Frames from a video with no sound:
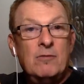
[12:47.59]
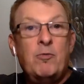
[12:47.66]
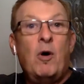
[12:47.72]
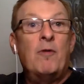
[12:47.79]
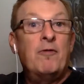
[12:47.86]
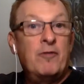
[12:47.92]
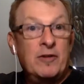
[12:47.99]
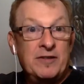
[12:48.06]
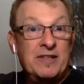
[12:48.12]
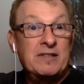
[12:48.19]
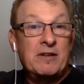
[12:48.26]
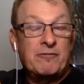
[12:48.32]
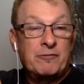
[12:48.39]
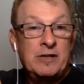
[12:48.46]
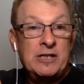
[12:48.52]
well, first
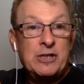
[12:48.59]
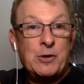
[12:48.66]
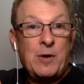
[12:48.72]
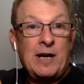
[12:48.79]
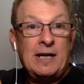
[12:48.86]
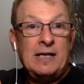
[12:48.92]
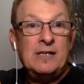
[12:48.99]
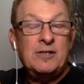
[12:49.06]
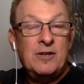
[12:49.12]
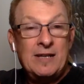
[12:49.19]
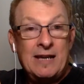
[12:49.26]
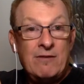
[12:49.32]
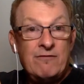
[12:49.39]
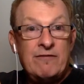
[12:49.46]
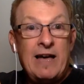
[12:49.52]
it's a free training, so they
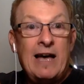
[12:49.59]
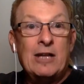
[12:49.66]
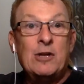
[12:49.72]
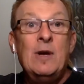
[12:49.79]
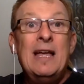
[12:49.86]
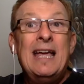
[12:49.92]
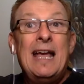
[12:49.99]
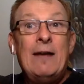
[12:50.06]
get value.